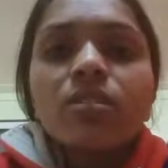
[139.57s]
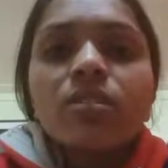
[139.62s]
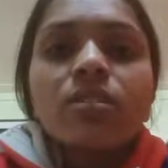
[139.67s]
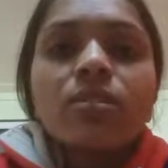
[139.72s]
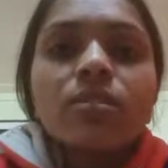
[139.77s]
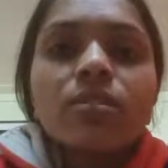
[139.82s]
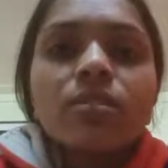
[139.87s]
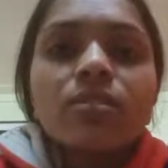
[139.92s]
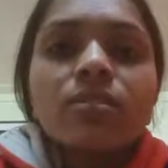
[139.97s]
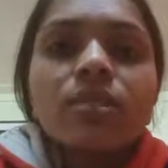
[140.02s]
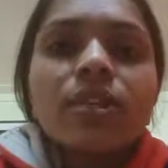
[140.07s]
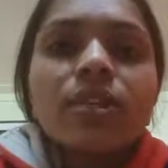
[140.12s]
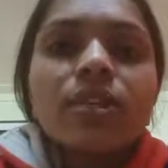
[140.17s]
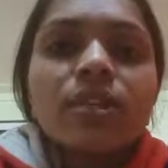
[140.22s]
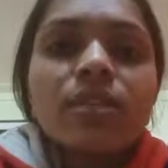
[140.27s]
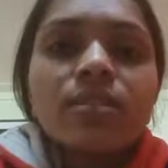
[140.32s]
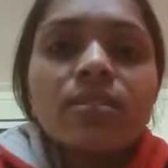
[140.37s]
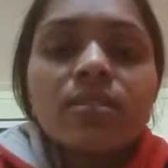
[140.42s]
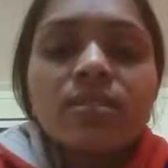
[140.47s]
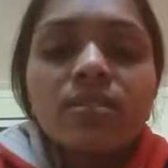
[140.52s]
That
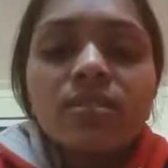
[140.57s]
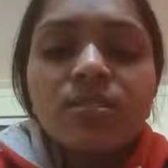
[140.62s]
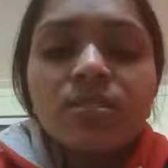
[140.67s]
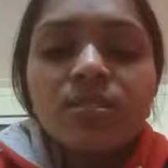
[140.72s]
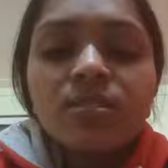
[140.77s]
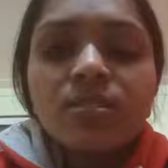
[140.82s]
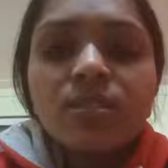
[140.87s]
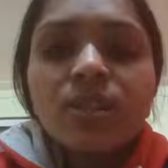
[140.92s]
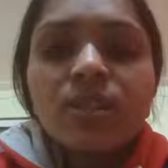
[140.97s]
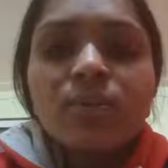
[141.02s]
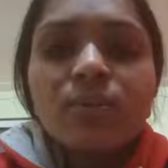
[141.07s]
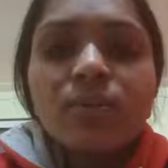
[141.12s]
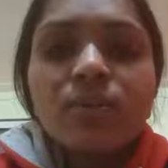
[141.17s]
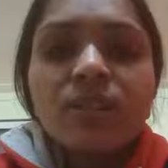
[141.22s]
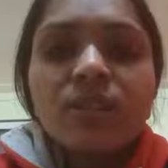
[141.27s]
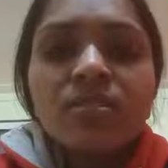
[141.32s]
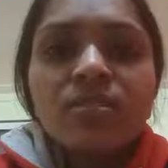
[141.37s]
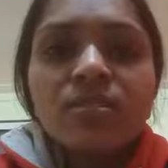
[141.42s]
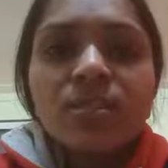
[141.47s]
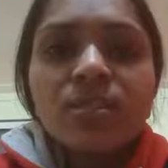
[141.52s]
is,
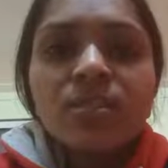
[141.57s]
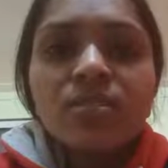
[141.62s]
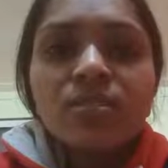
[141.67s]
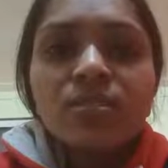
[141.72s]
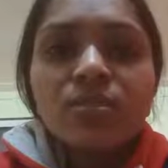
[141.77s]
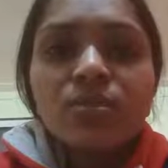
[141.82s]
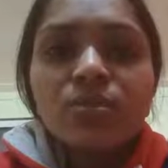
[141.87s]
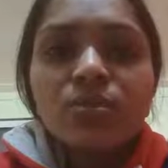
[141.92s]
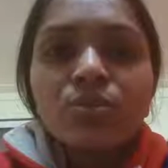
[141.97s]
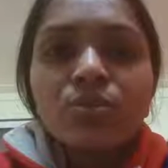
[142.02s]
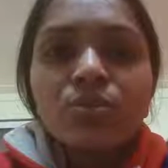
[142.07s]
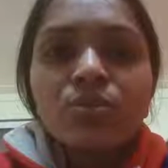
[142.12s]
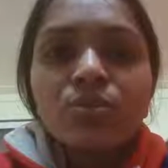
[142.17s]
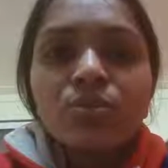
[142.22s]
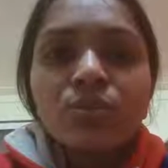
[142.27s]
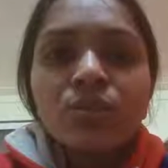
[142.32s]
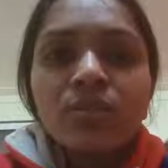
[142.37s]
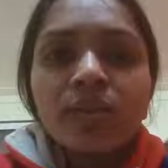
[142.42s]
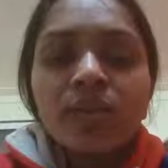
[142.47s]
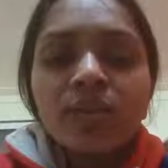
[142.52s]
statement 6
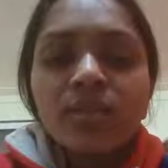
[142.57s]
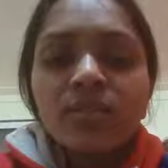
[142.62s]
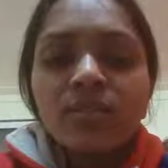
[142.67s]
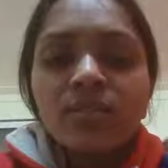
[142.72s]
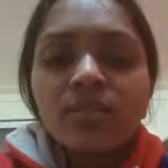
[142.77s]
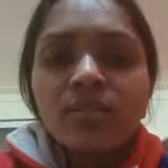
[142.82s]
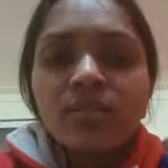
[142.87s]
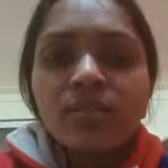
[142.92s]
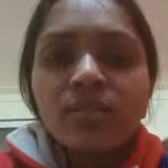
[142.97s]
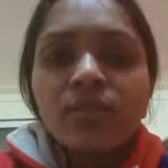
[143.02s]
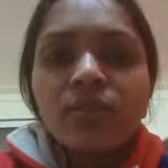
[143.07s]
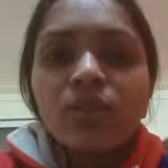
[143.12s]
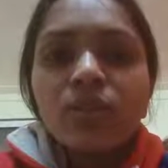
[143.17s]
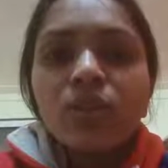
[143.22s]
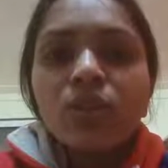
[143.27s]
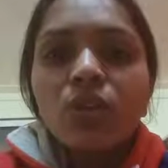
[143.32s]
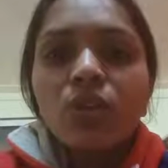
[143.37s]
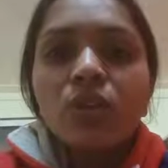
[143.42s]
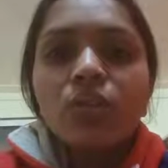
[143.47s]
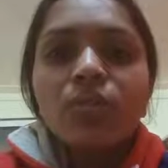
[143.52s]
to 10 will
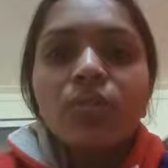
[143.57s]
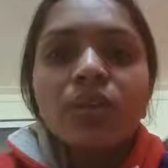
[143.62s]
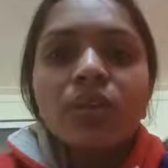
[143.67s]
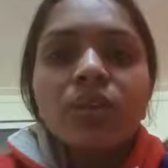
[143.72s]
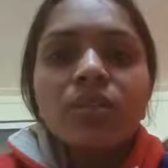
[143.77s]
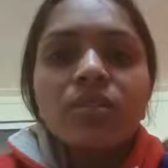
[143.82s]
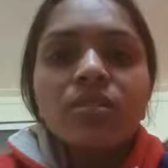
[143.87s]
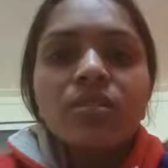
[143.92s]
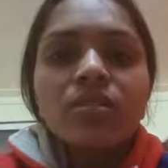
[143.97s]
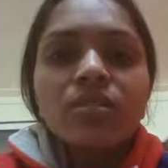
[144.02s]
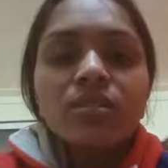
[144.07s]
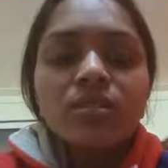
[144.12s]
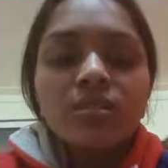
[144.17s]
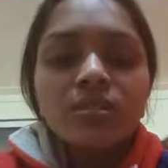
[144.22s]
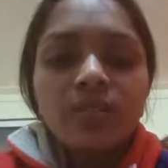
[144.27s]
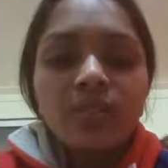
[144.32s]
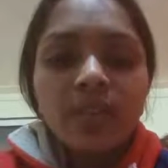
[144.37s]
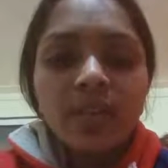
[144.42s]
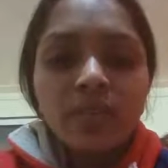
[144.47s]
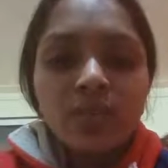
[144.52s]
not be
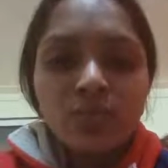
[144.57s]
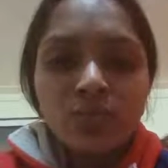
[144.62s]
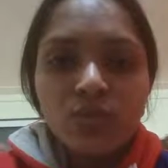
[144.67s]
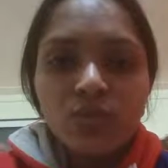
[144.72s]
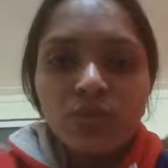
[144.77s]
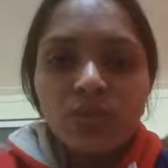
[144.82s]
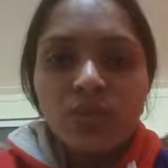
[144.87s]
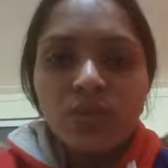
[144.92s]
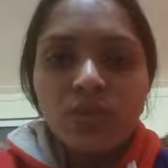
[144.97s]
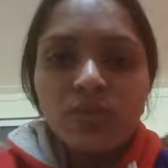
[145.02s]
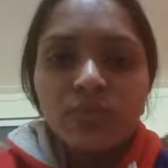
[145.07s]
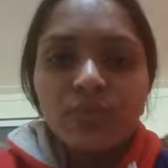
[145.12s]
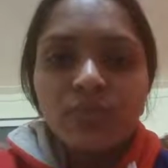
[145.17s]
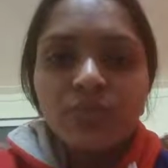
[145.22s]
executed.